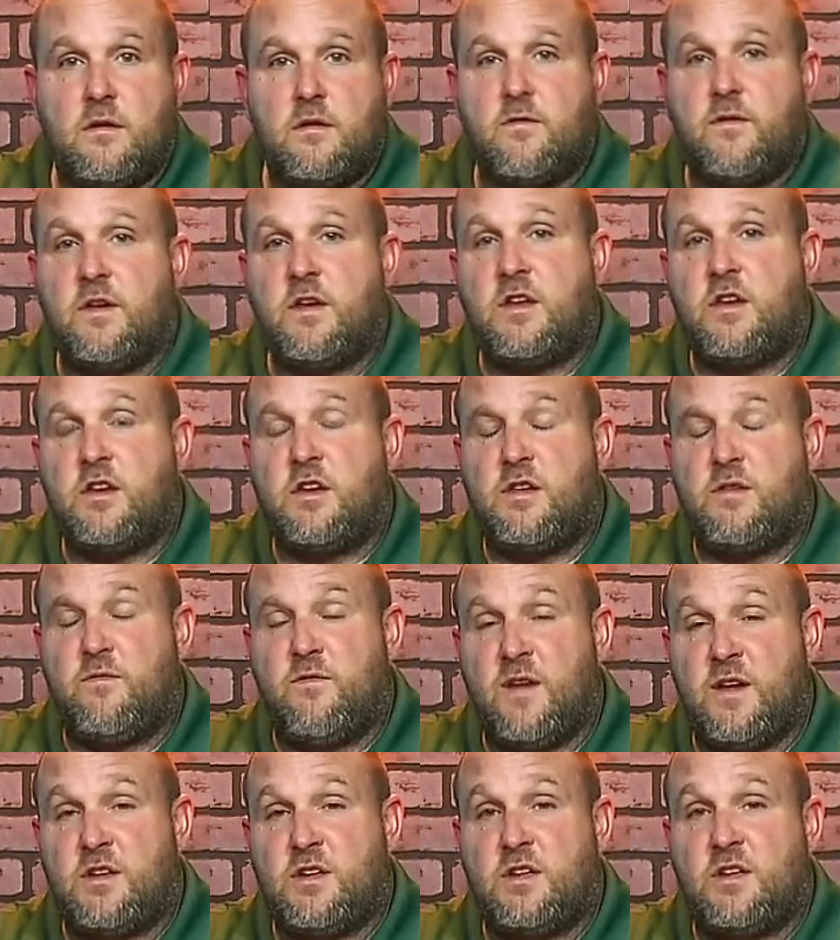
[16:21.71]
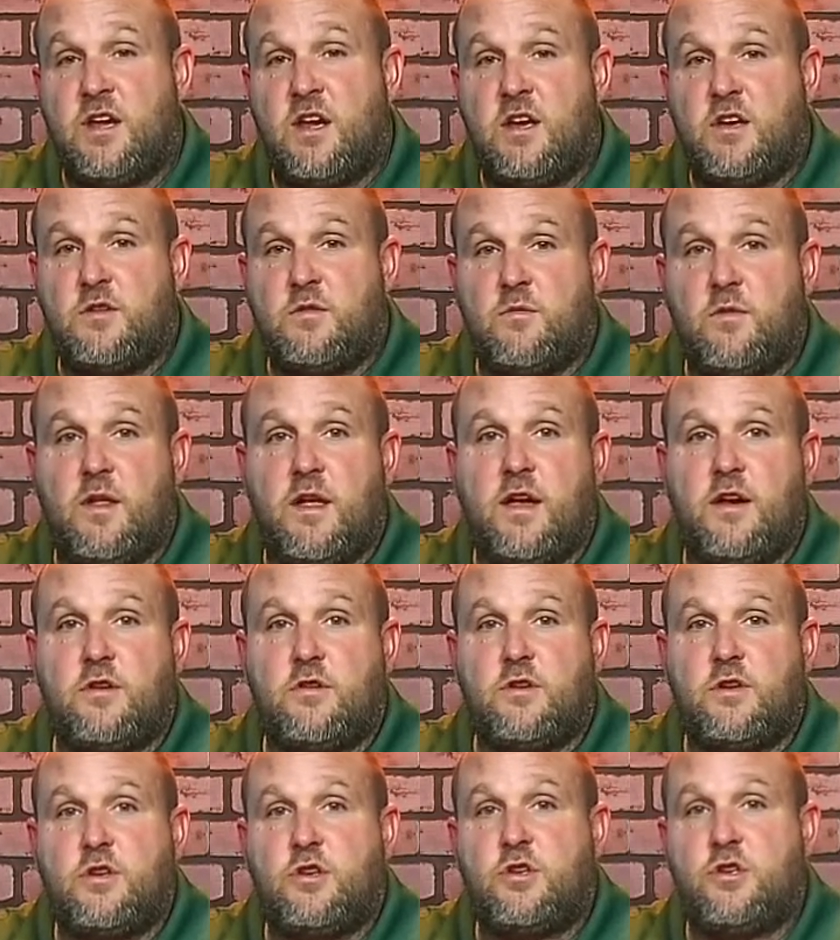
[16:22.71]
The vegetation will
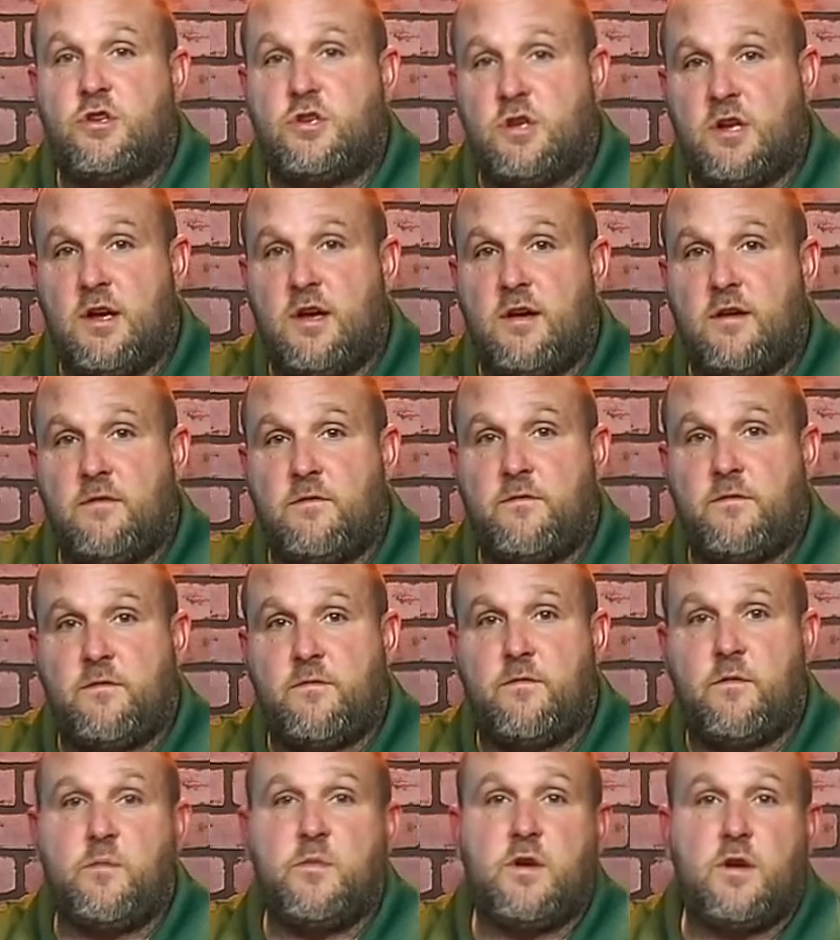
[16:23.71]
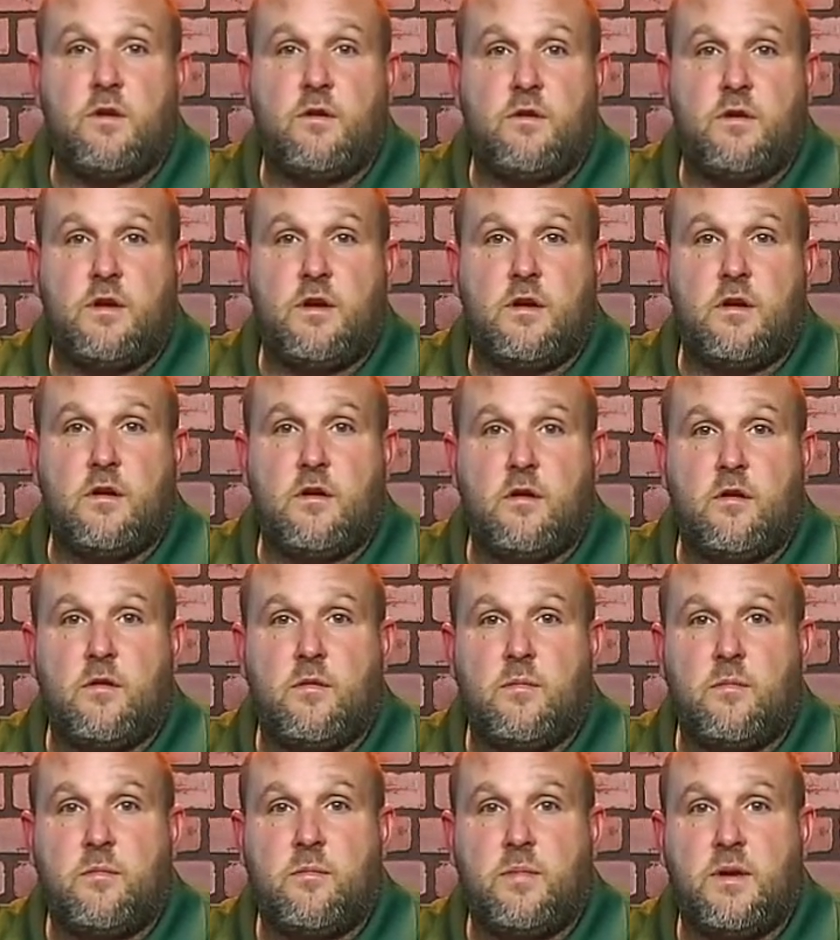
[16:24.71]
actually shift from year to
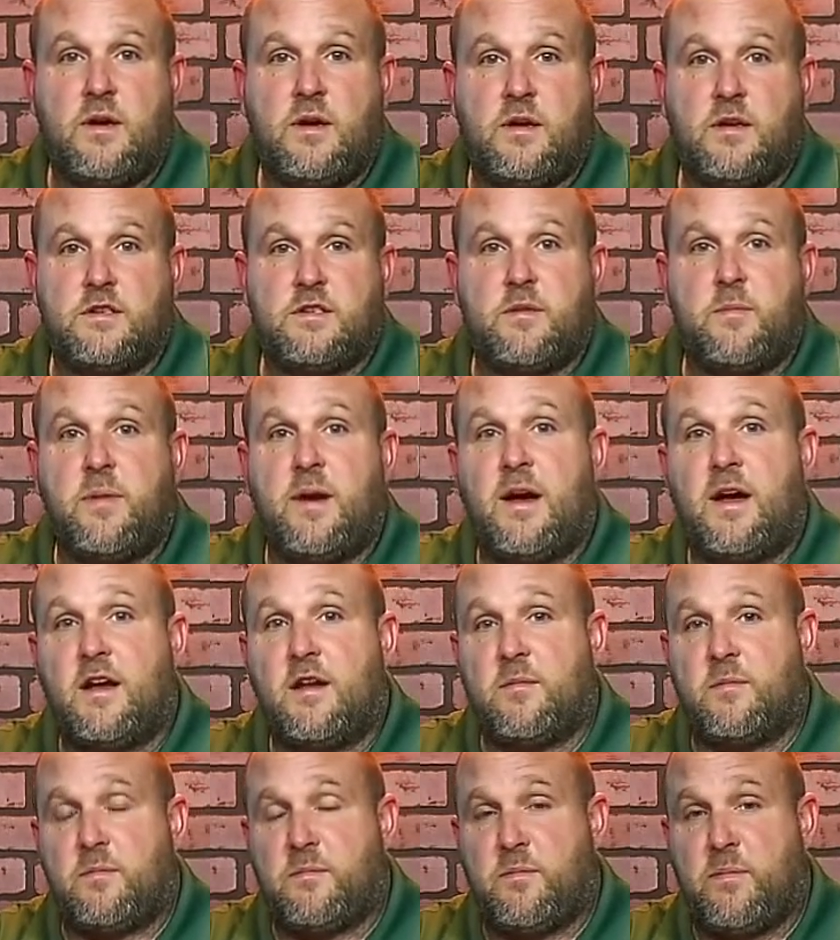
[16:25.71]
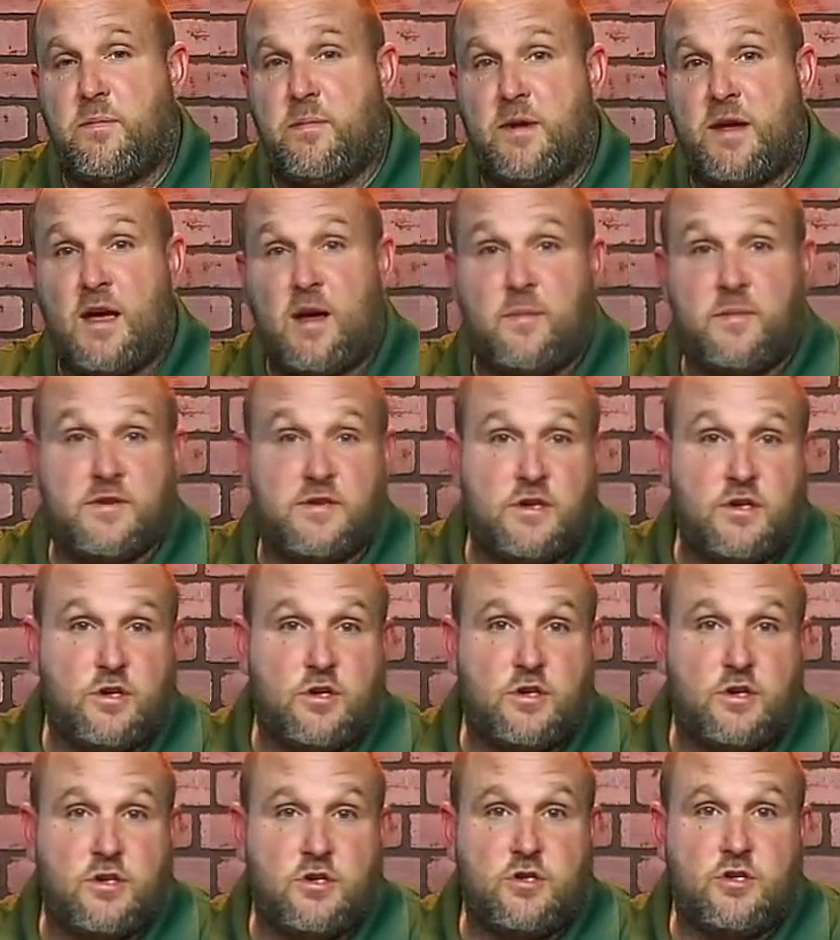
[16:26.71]
year because the bottom
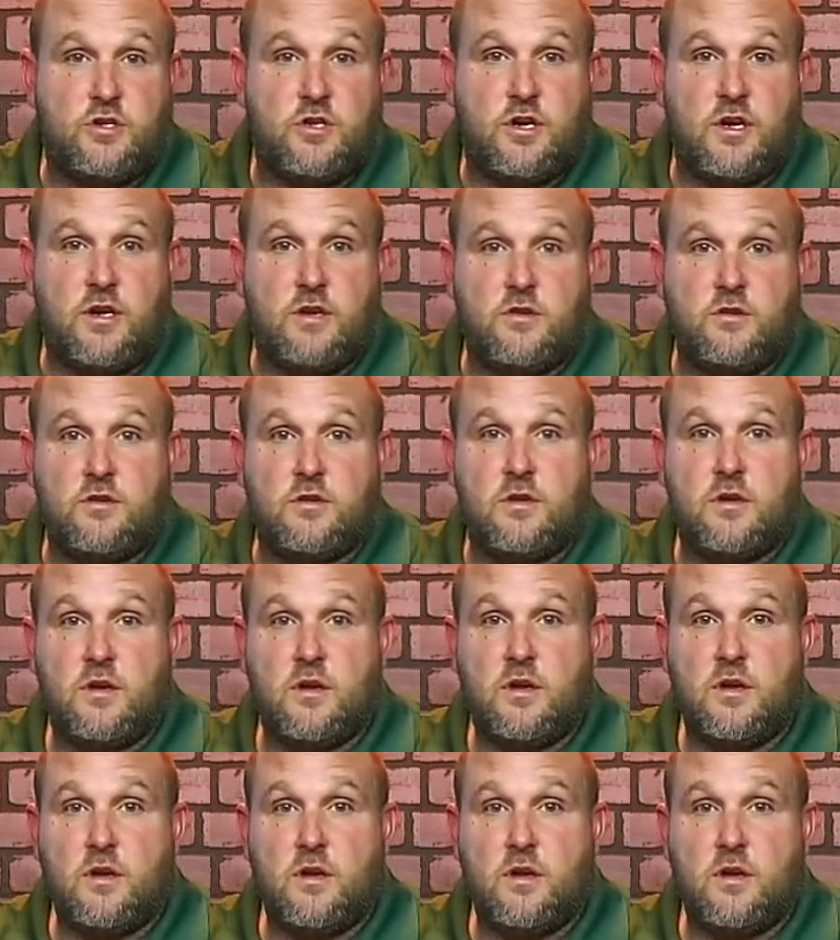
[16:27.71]
composition has changed.